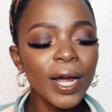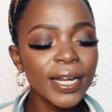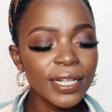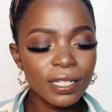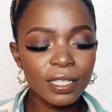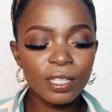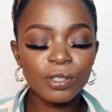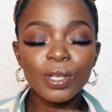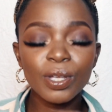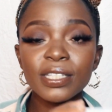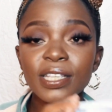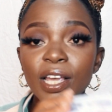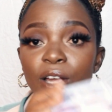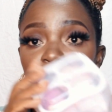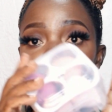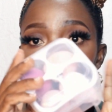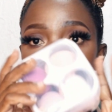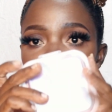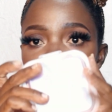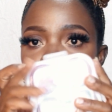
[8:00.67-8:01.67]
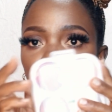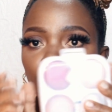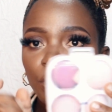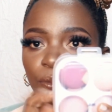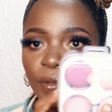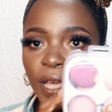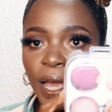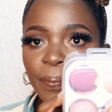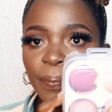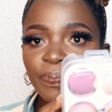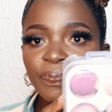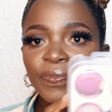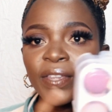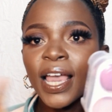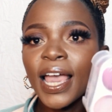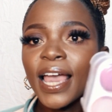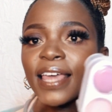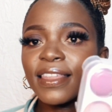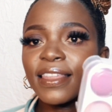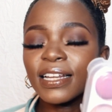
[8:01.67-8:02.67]
these ones I got from Jumia,
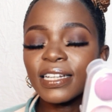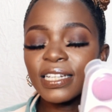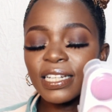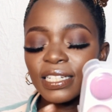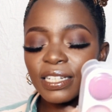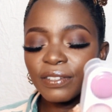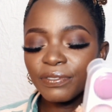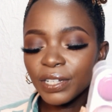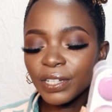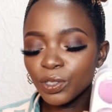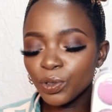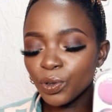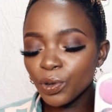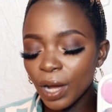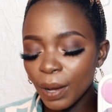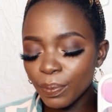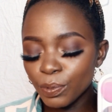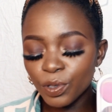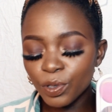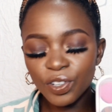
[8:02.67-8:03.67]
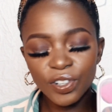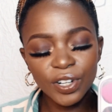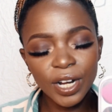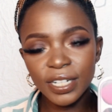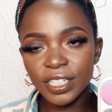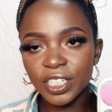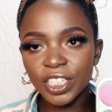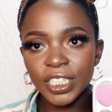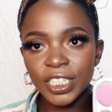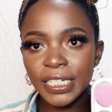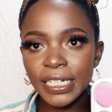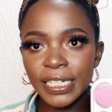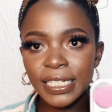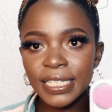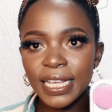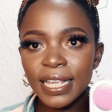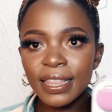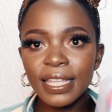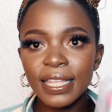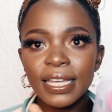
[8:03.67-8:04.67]
and they didn't even go up to 300 shillings.
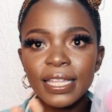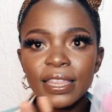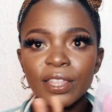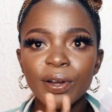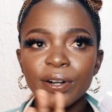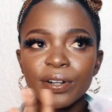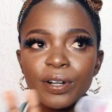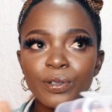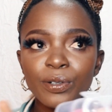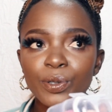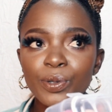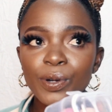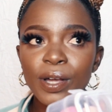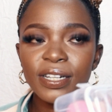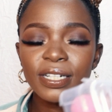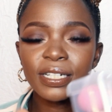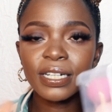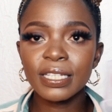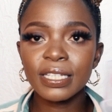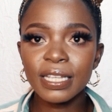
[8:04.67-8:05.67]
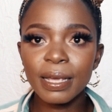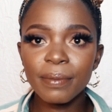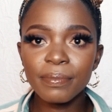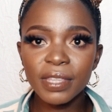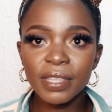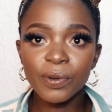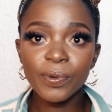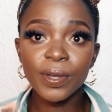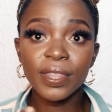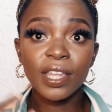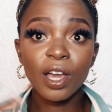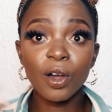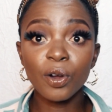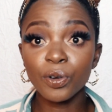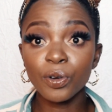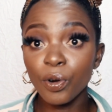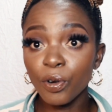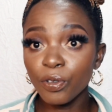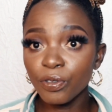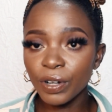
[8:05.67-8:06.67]
I think they're around 200 and something when they're on
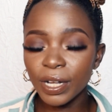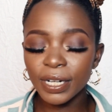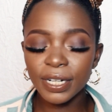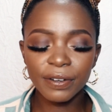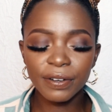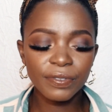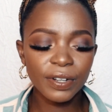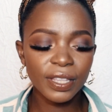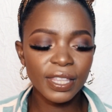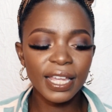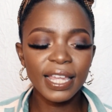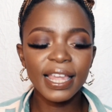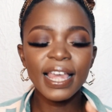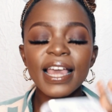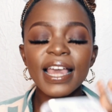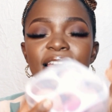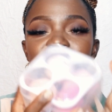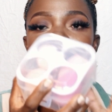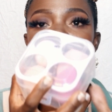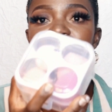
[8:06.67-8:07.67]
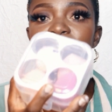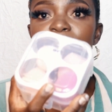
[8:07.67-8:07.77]
offer and everything. These are